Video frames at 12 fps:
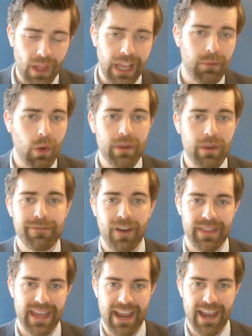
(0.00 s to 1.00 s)
And what we
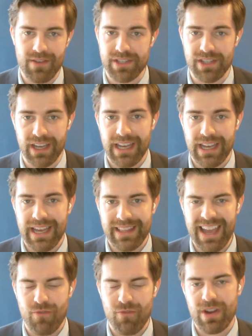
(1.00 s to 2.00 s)
find there is
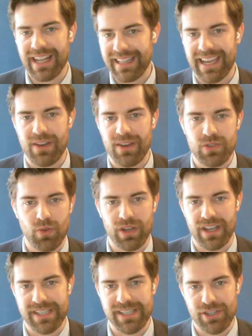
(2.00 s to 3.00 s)
that that really allows
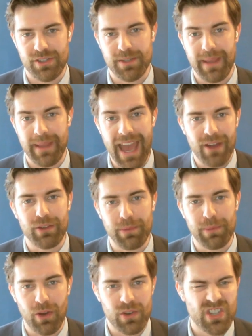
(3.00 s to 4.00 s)
organizations to be out the
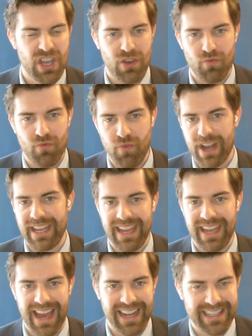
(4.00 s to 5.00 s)
blocks,
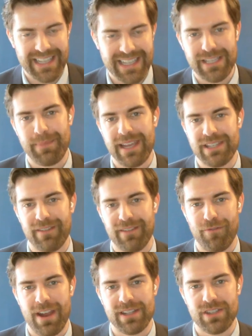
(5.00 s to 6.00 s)
ready and anticipating
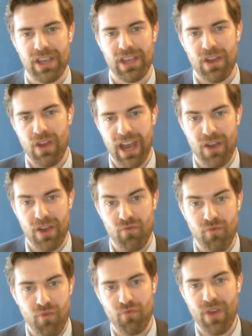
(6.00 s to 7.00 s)
threats,
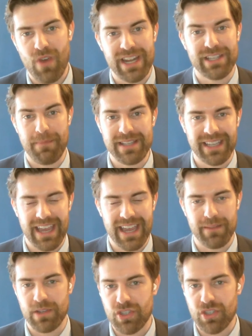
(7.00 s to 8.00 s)
ready to
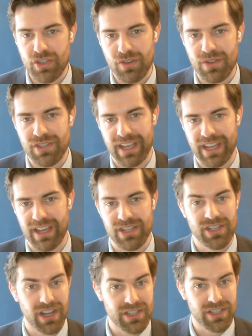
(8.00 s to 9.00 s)
mitigate them as soon as they kind
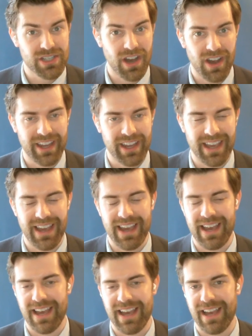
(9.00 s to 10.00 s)
of start to target
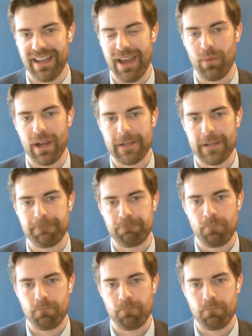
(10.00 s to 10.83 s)
a network.